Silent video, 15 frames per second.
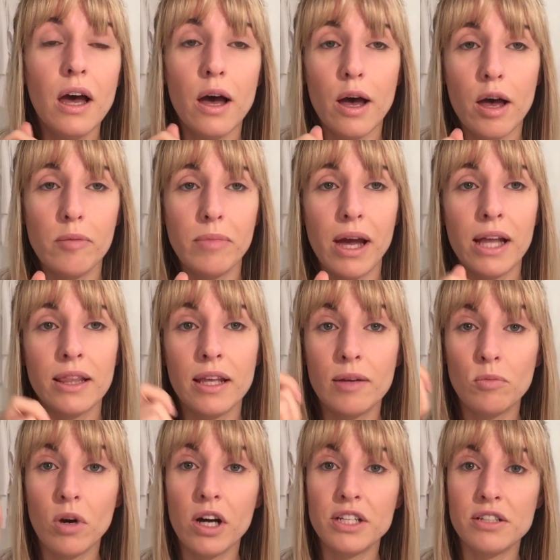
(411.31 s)
And
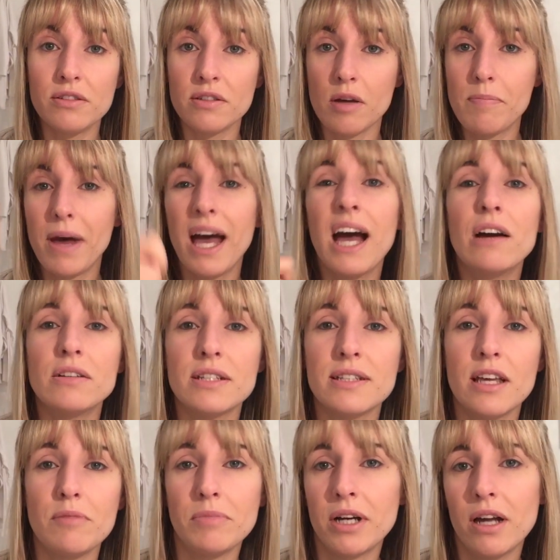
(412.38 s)
then what I do is I powder
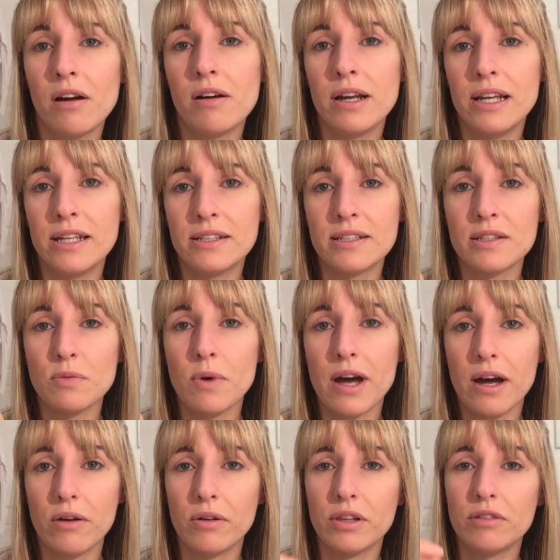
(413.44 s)
set my eyelid as well.